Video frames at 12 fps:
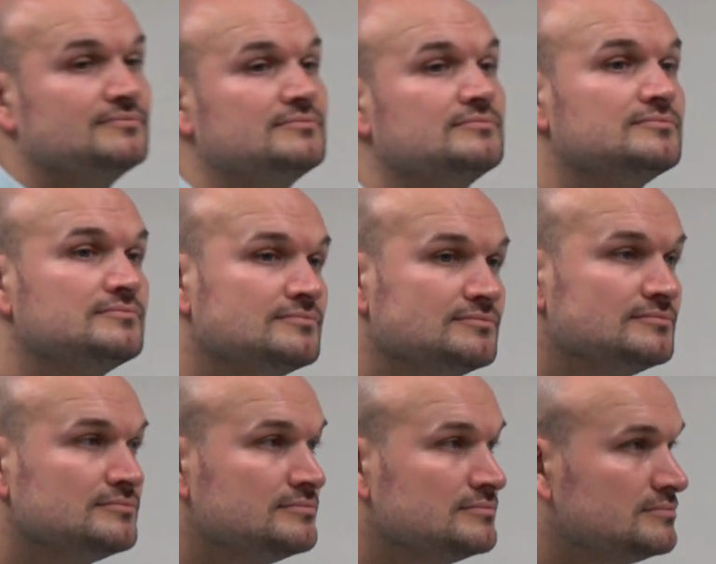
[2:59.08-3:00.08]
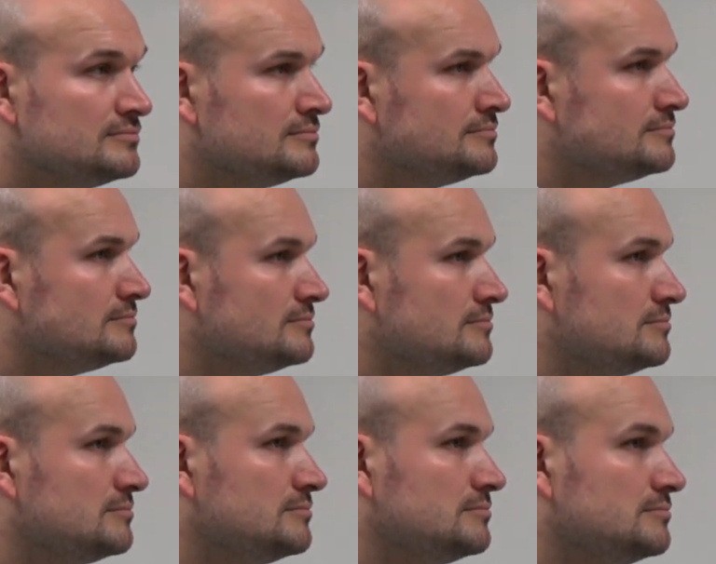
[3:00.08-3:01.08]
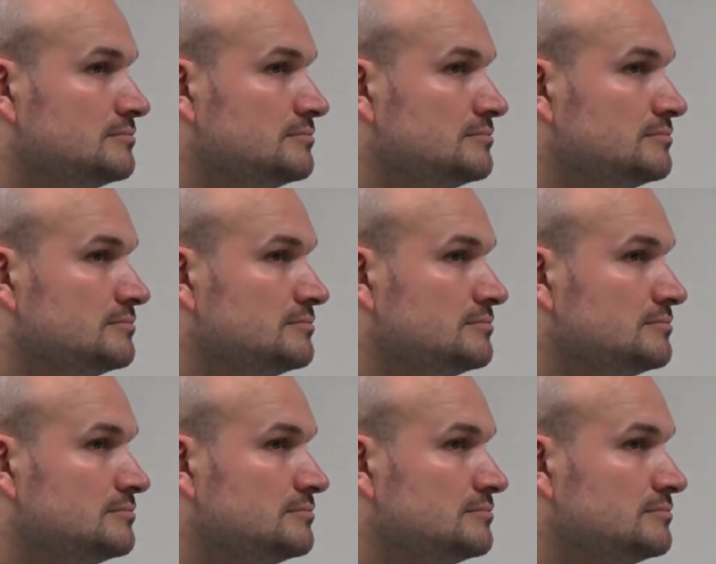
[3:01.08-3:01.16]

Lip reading: (no one is talking)